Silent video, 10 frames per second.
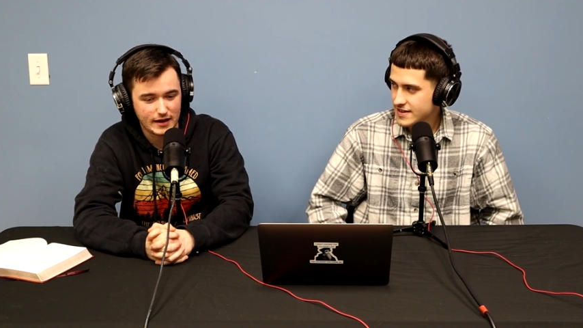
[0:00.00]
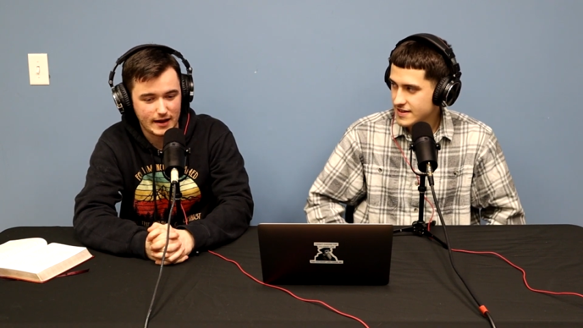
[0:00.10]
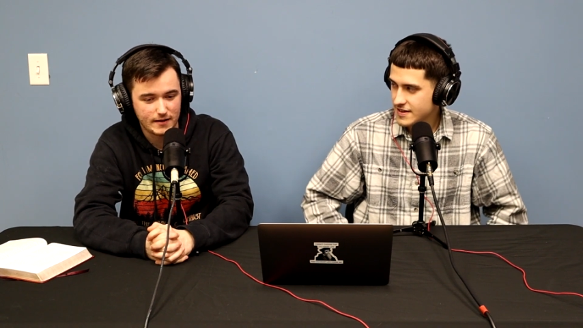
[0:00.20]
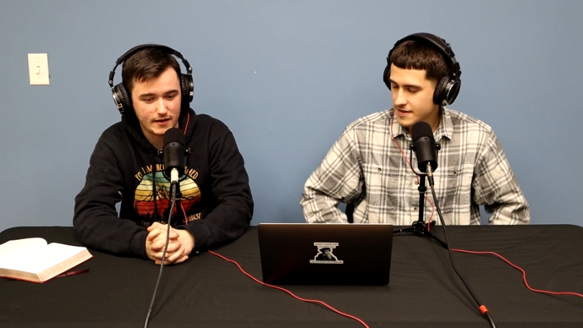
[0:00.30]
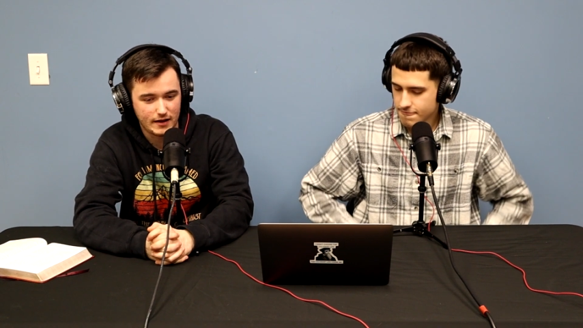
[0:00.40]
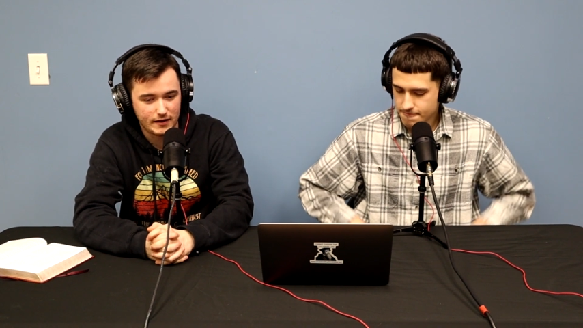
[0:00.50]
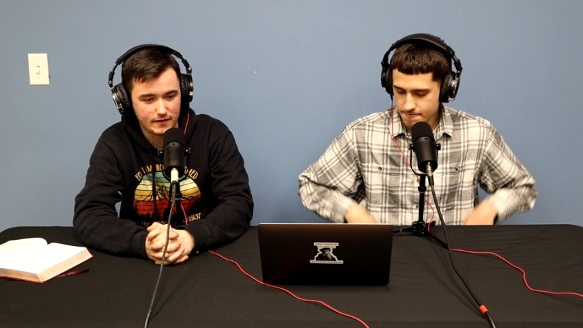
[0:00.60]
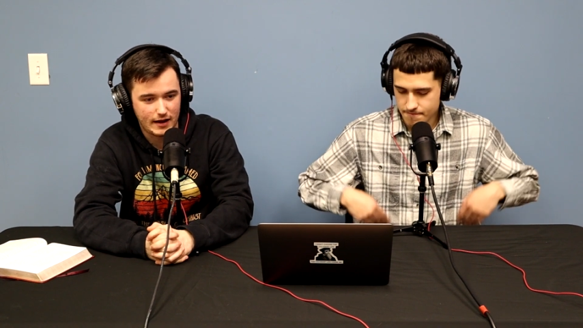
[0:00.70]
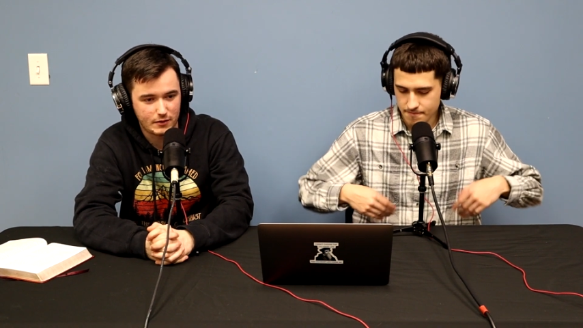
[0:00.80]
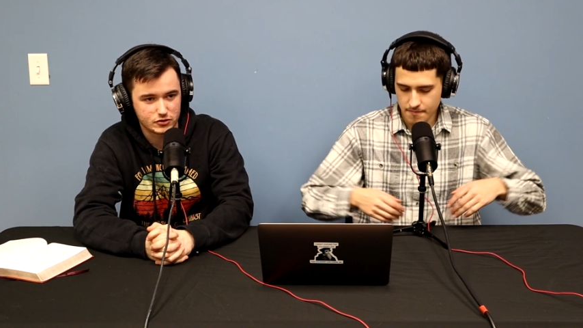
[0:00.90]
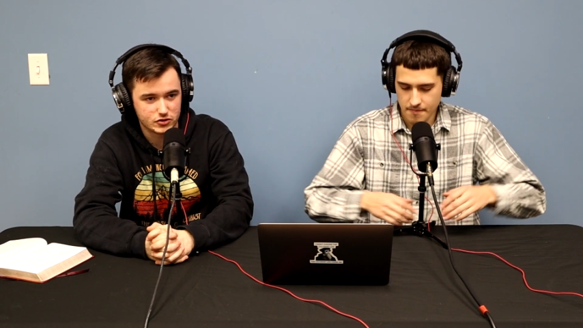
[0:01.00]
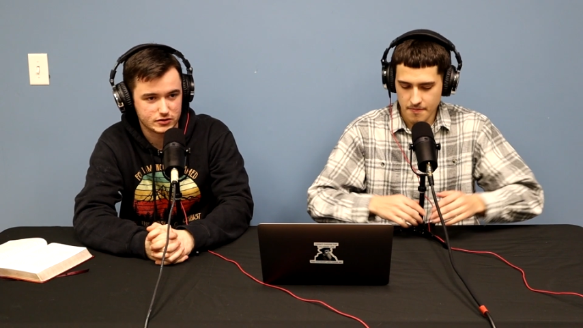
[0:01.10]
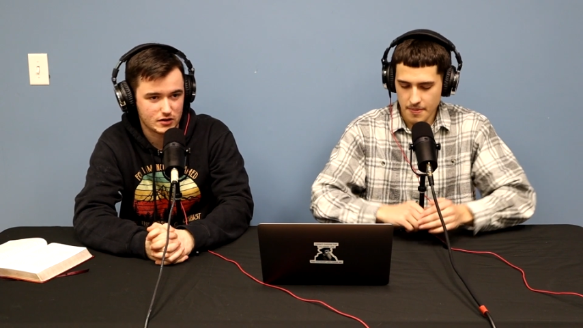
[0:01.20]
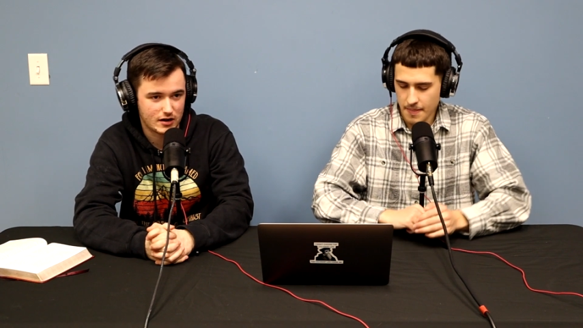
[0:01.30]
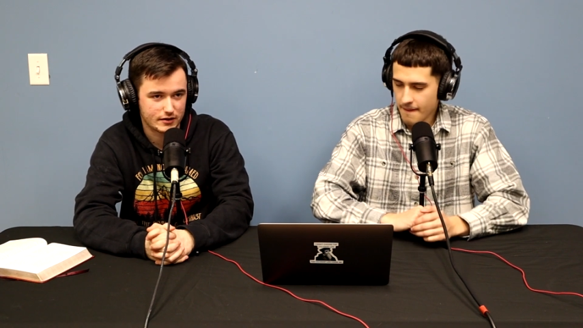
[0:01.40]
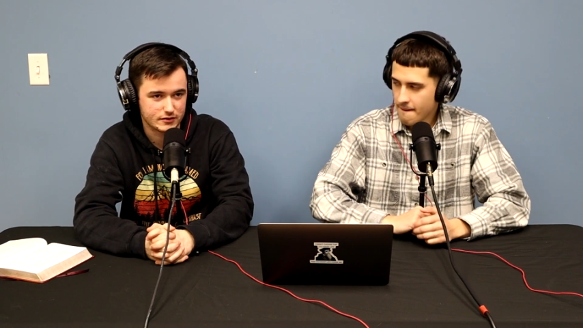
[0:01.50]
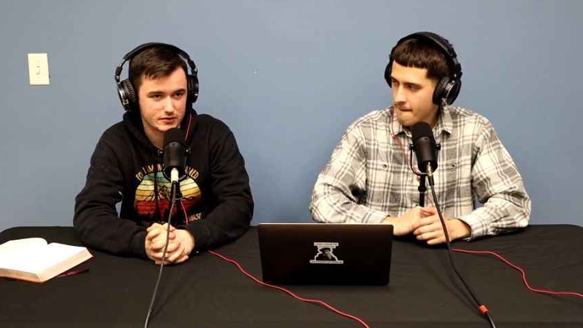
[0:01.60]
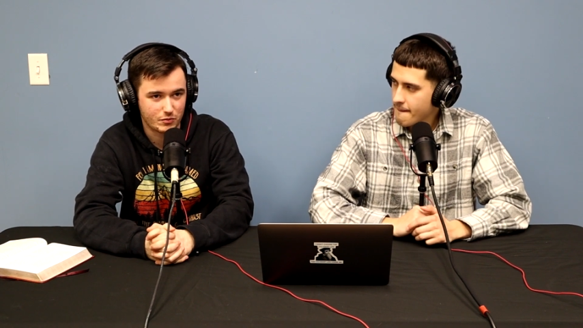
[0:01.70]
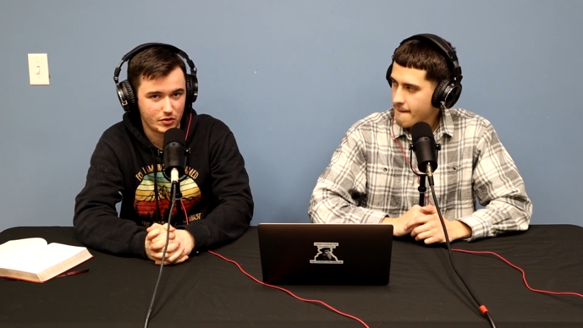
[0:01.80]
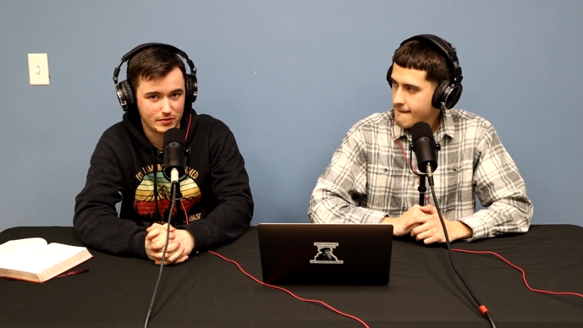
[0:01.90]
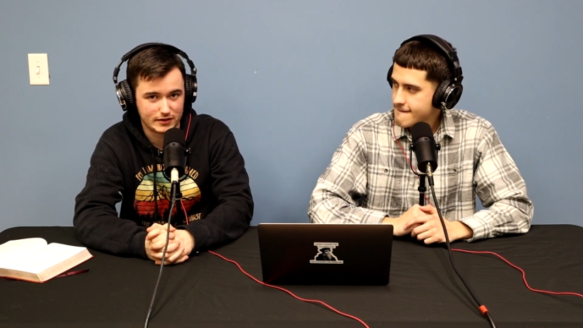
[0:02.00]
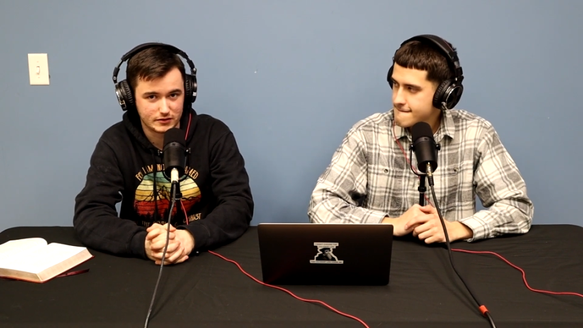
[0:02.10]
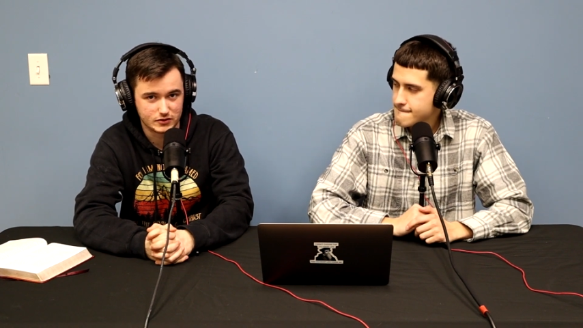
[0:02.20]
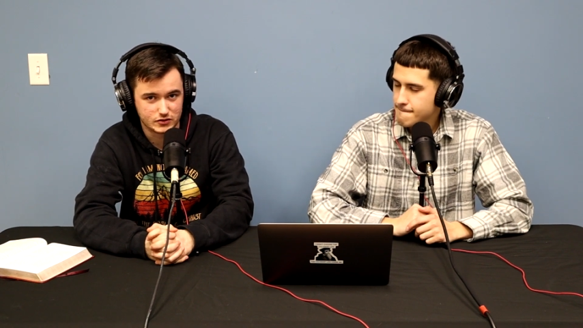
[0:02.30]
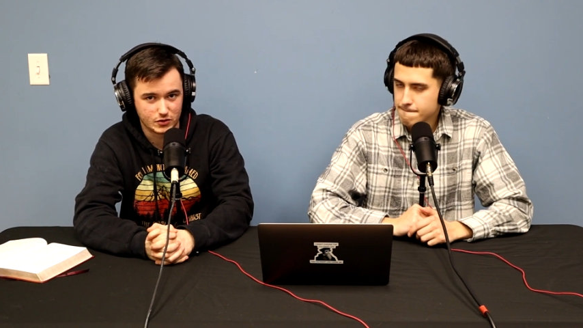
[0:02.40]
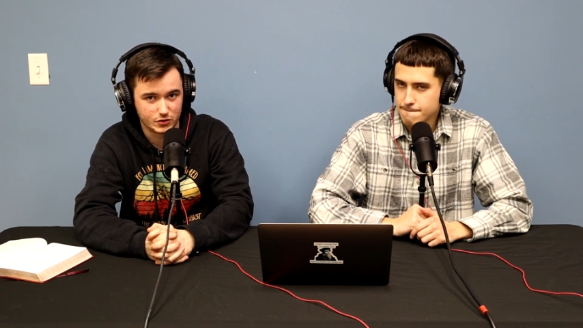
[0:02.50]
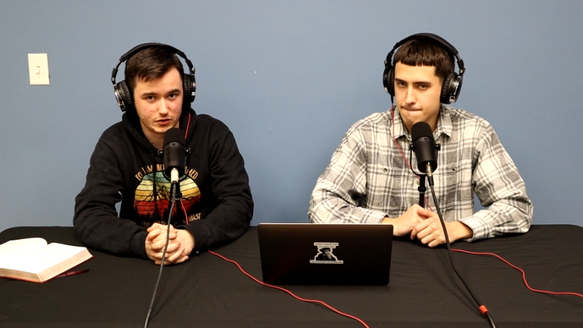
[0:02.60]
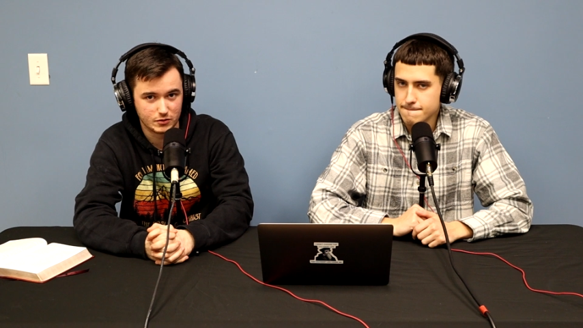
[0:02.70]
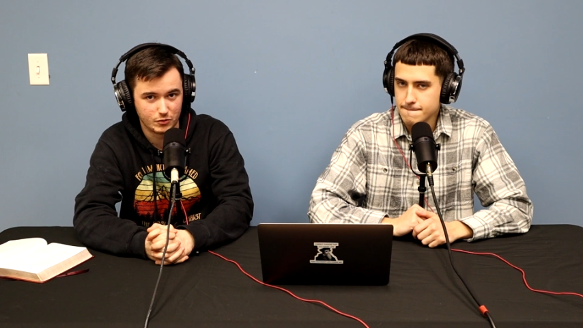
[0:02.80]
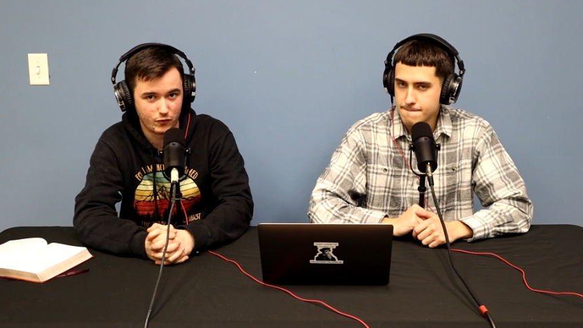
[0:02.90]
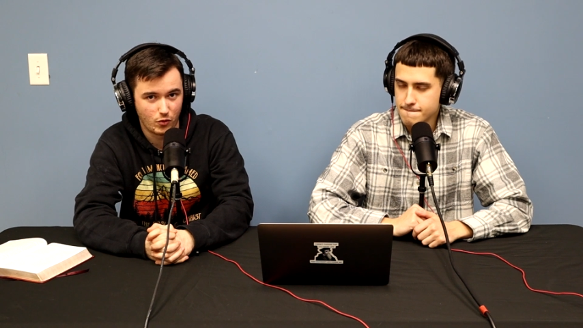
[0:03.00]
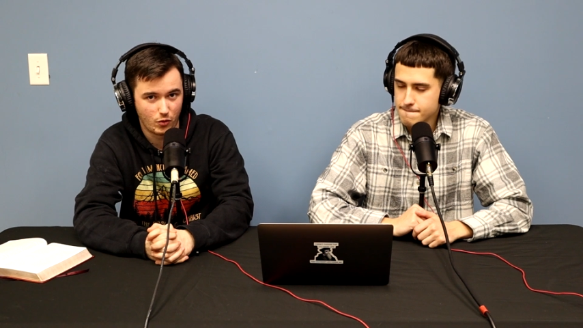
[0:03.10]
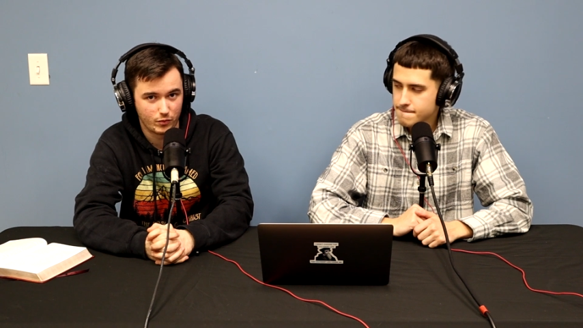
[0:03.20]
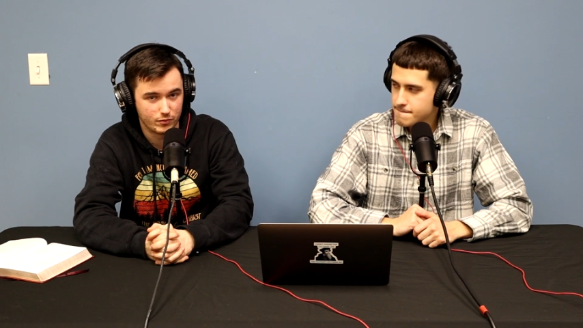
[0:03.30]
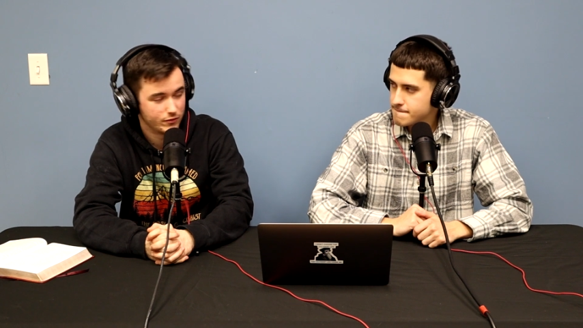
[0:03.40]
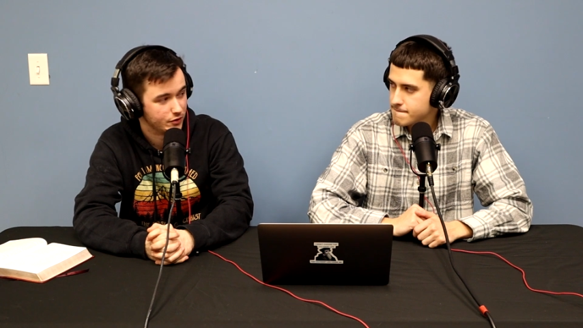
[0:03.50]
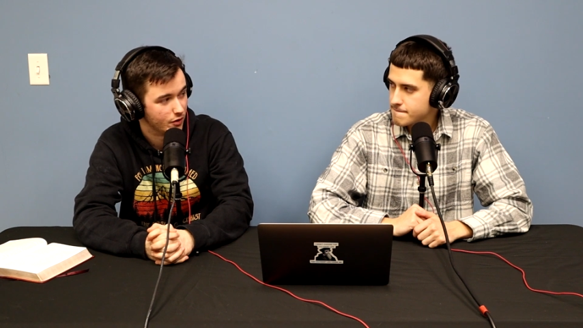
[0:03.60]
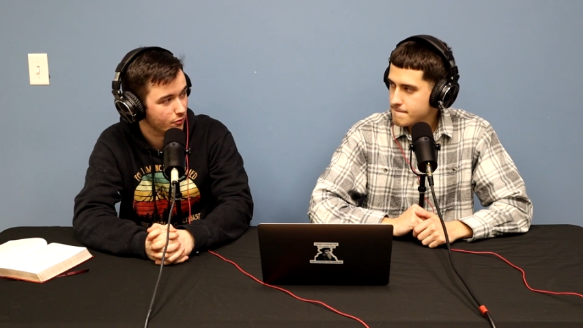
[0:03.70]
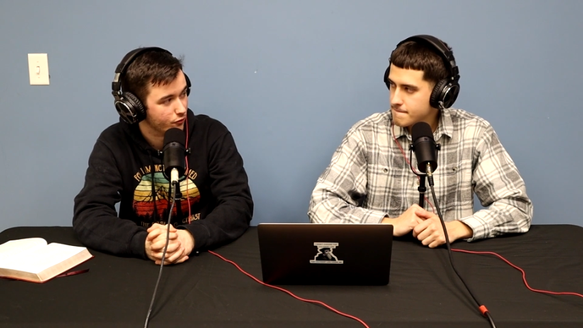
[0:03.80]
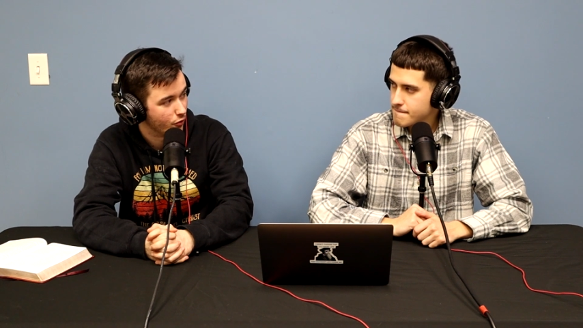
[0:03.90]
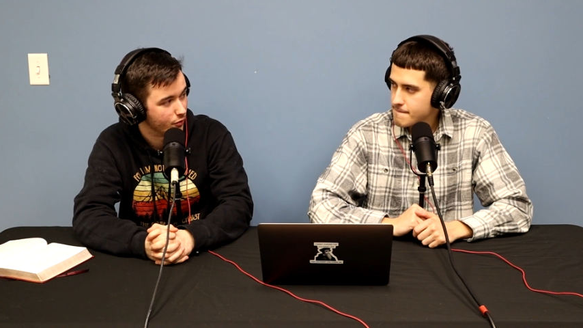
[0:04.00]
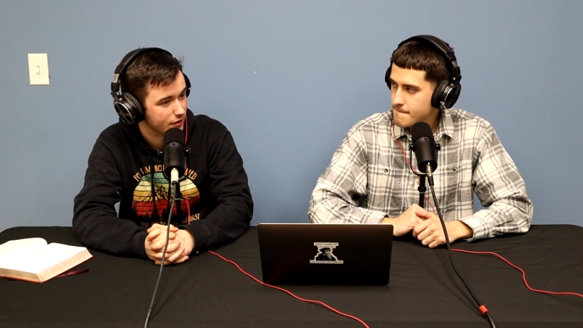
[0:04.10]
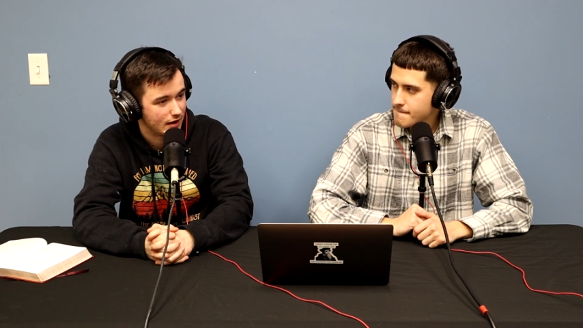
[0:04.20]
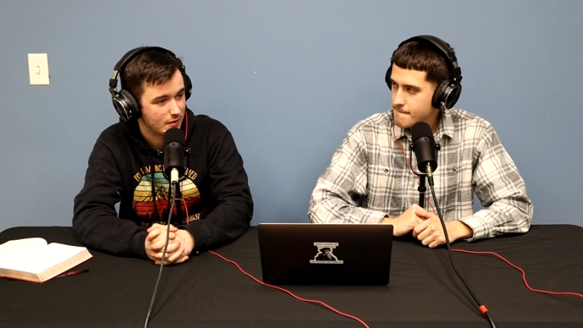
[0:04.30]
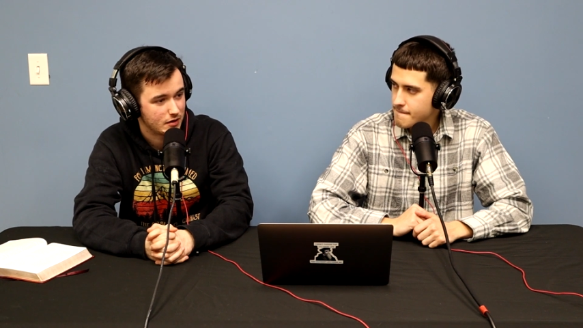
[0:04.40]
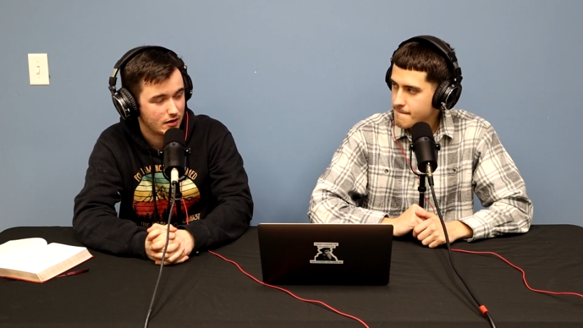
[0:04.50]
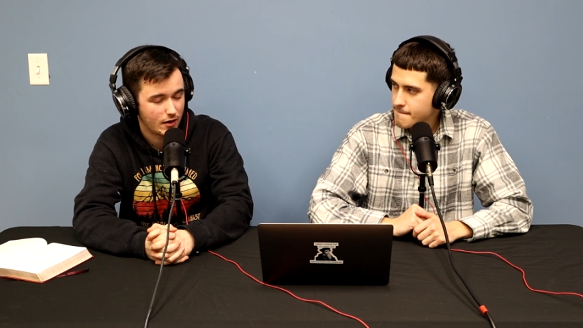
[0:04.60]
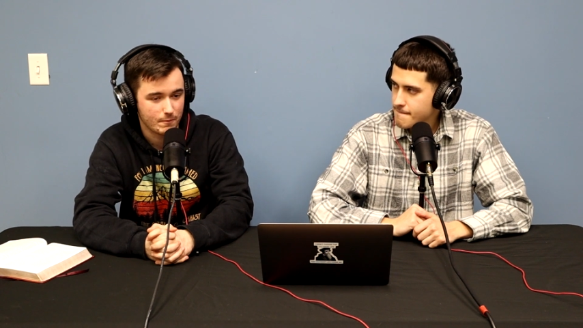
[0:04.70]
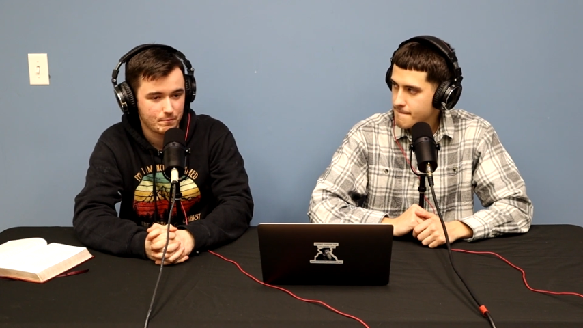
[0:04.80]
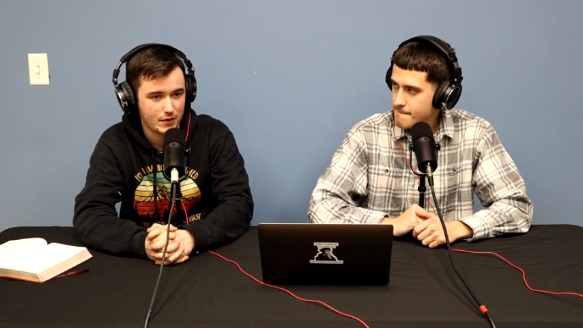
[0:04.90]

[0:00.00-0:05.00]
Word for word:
Speaker 1: And and I was just talking to someone about this earlier before you know before we came here.